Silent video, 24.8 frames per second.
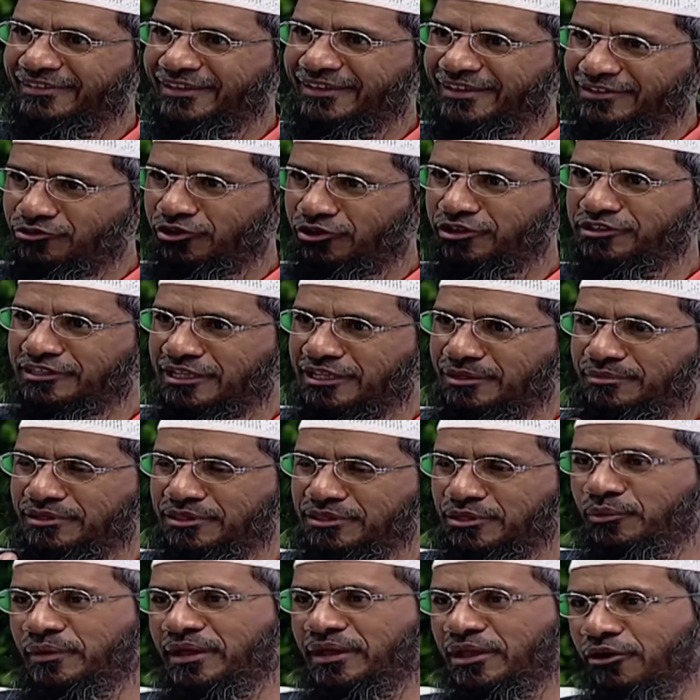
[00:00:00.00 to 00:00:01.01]
they join them in
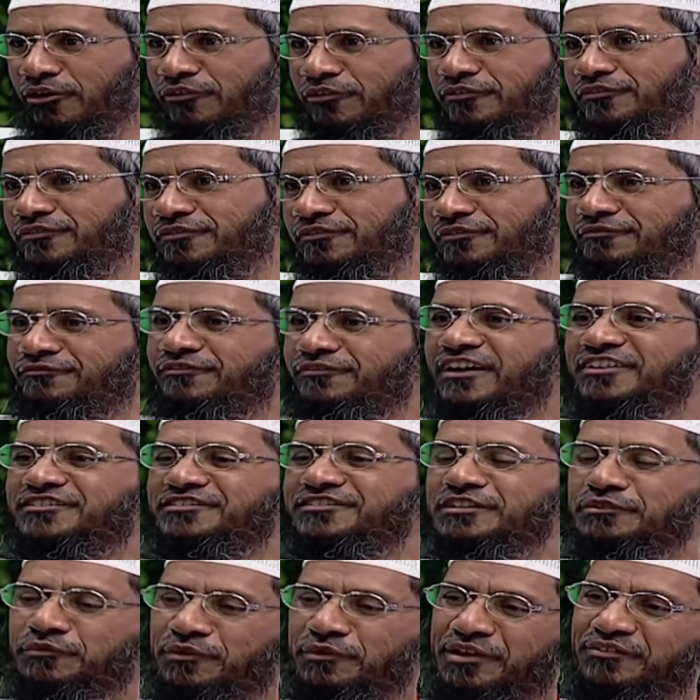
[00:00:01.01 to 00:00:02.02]
the way of
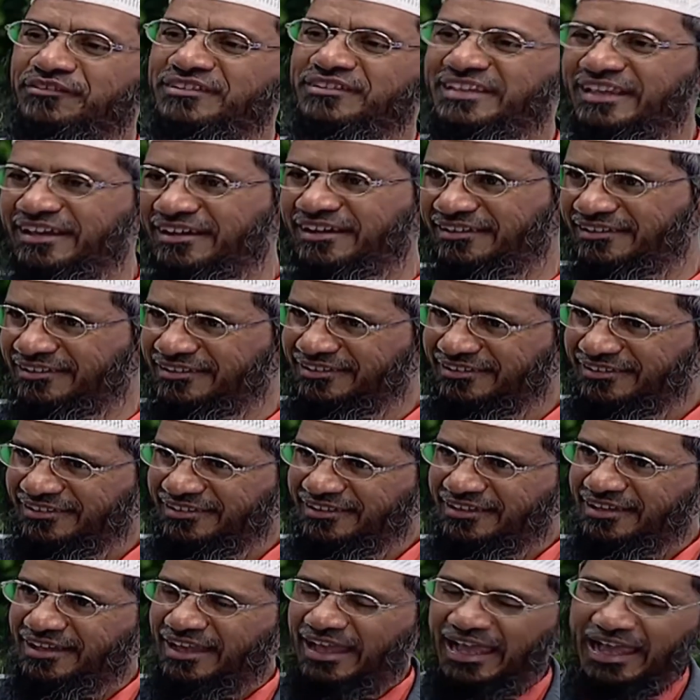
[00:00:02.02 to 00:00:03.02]
fasting wherever they are.
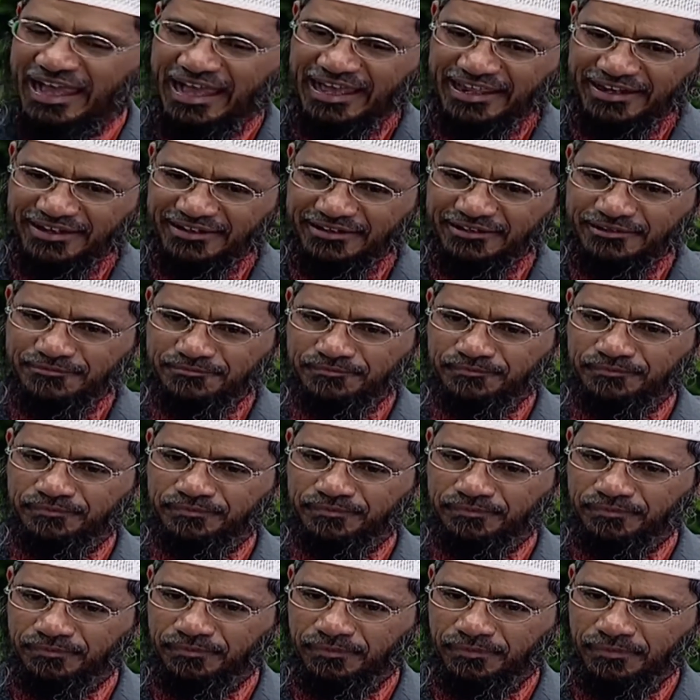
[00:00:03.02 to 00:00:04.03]
And
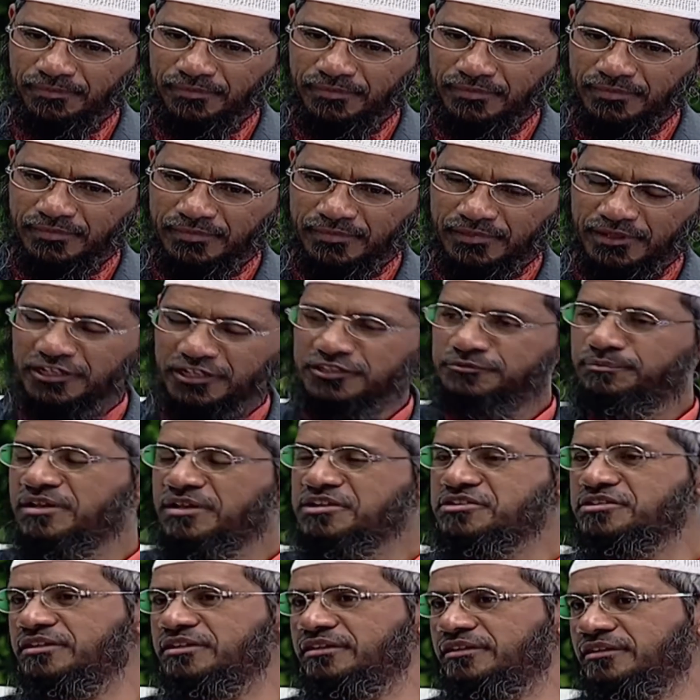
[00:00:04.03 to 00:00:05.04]
it's
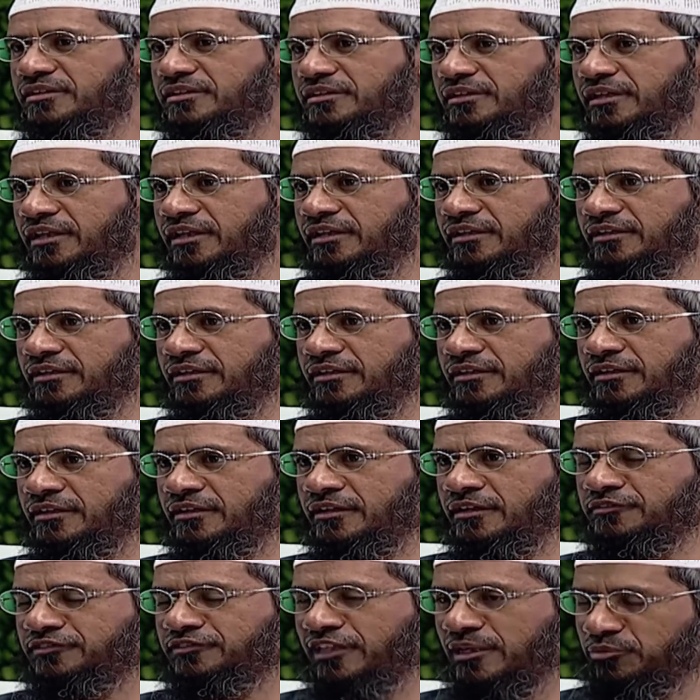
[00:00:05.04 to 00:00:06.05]
mentioned in
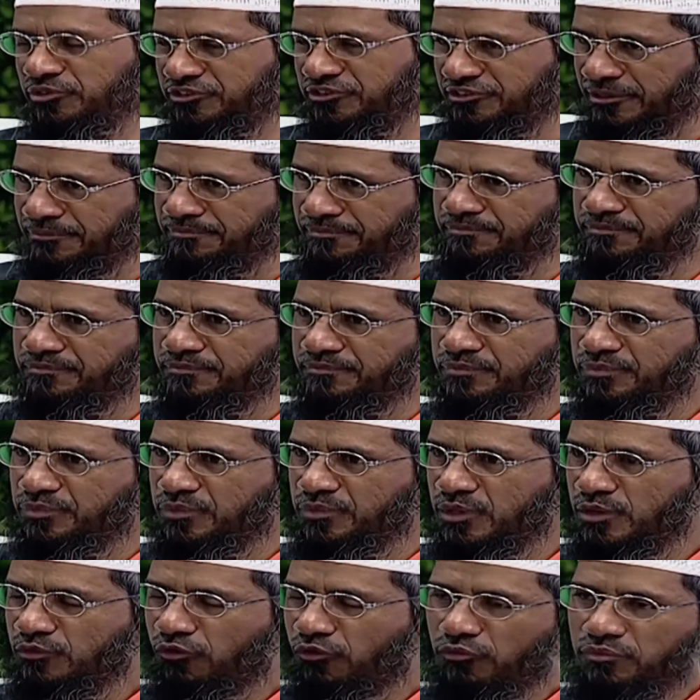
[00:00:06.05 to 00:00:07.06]
Sahih Muslim,
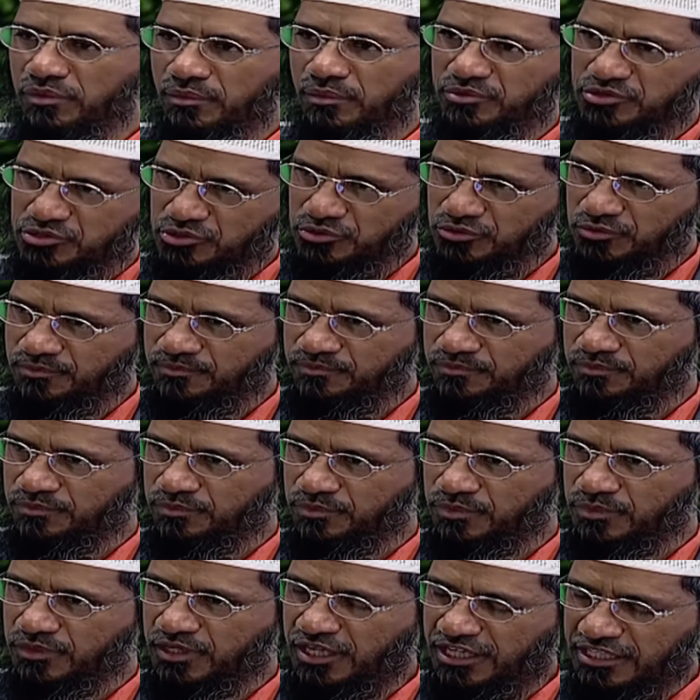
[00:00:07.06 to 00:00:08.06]
volume number 2,
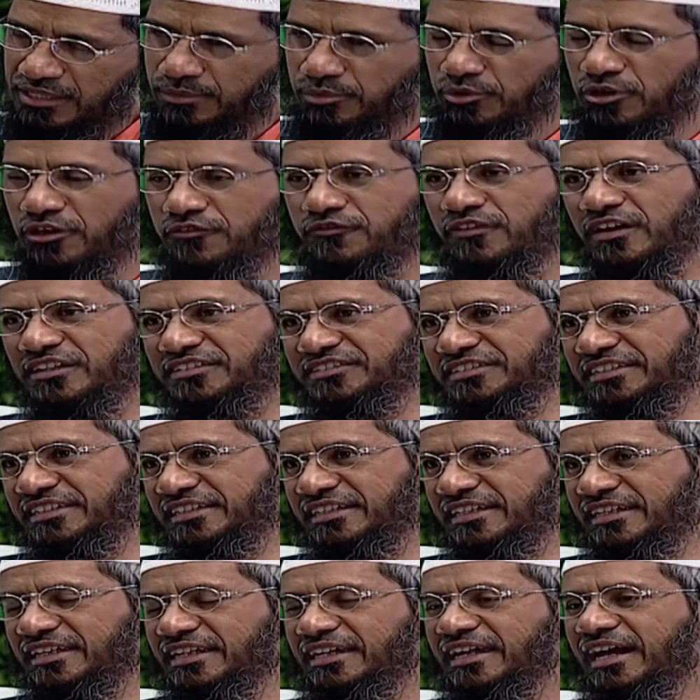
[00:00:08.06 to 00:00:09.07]
in the book of fasting,
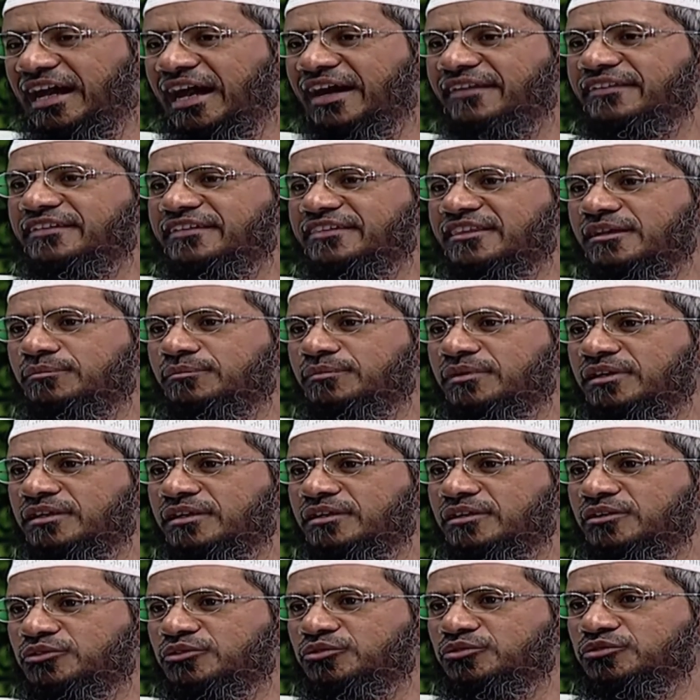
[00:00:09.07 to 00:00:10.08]
hadith number
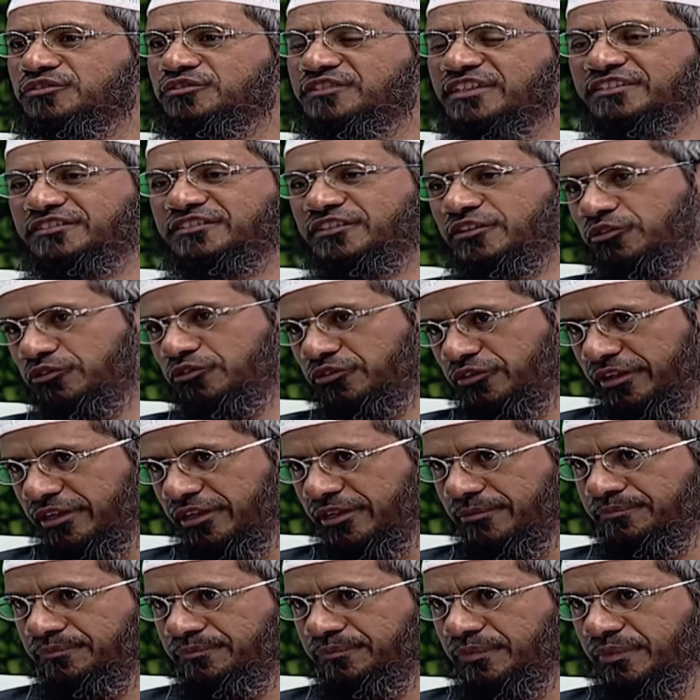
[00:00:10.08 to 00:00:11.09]
2603.
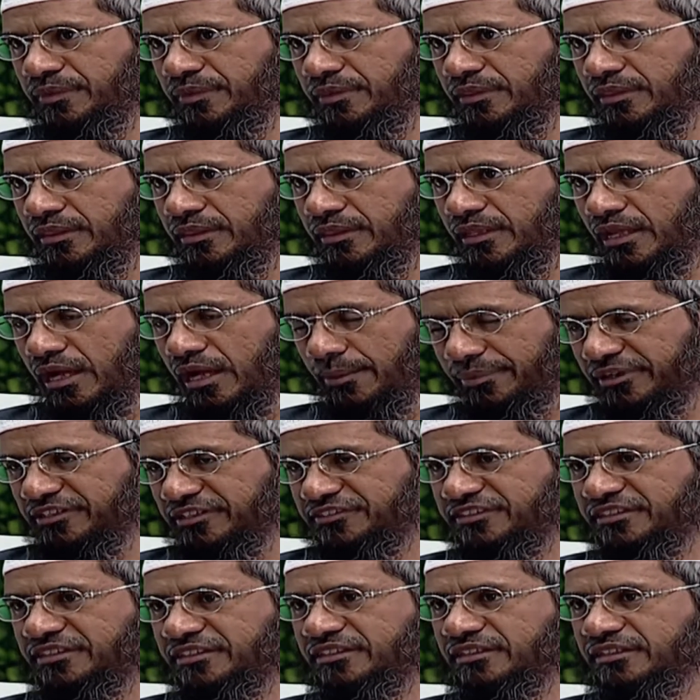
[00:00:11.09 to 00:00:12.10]
A
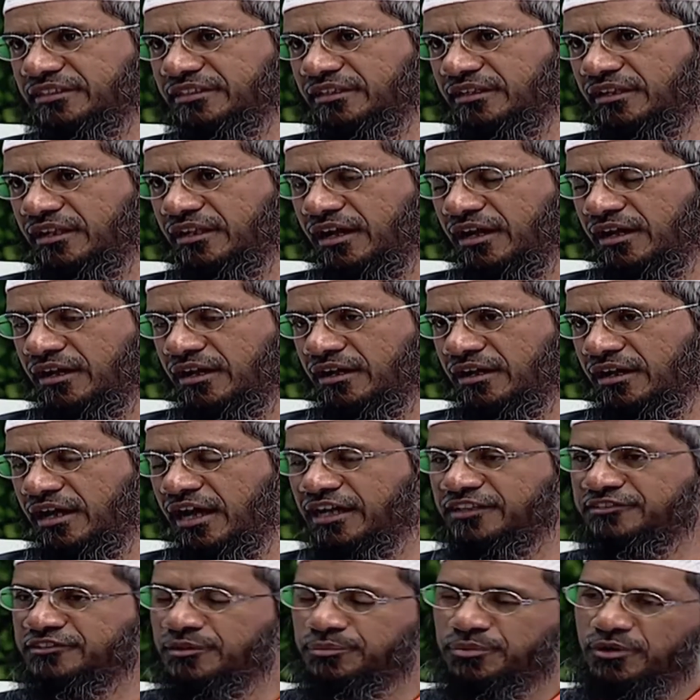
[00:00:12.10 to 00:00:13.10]
person
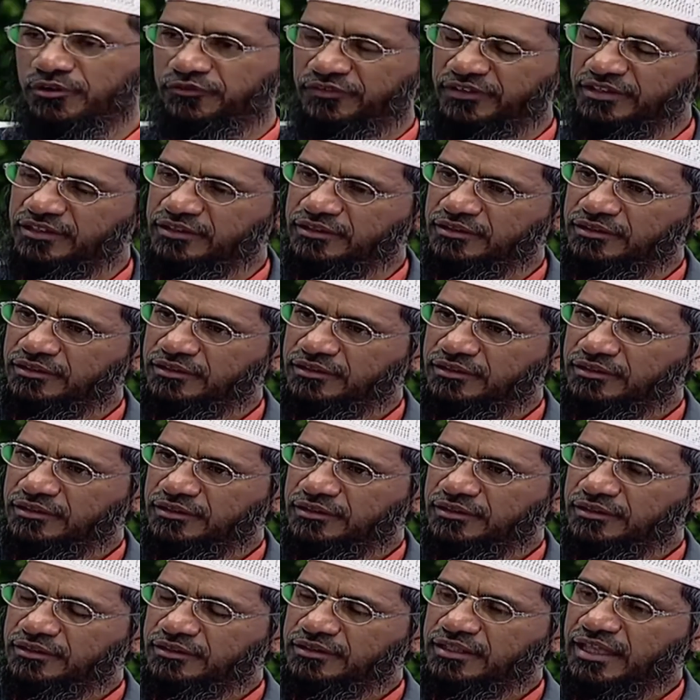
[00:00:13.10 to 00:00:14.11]
asked the Prophet
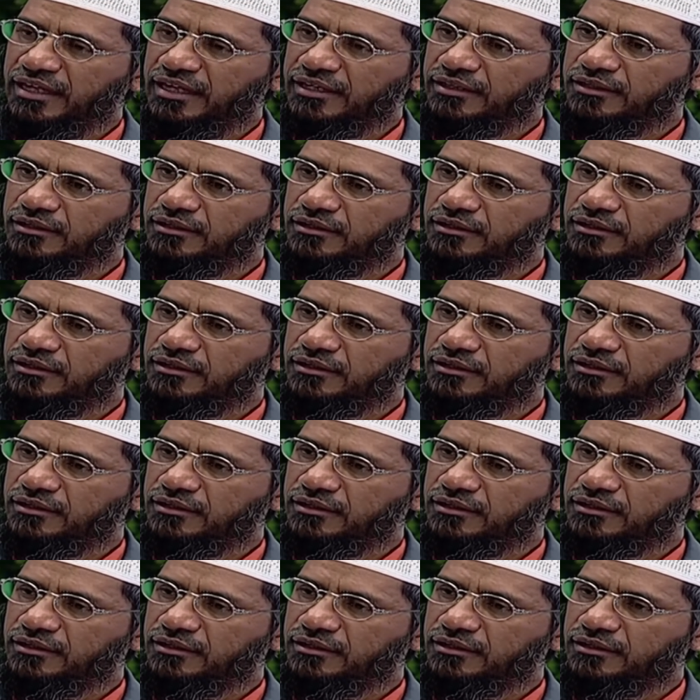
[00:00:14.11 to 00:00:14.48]
that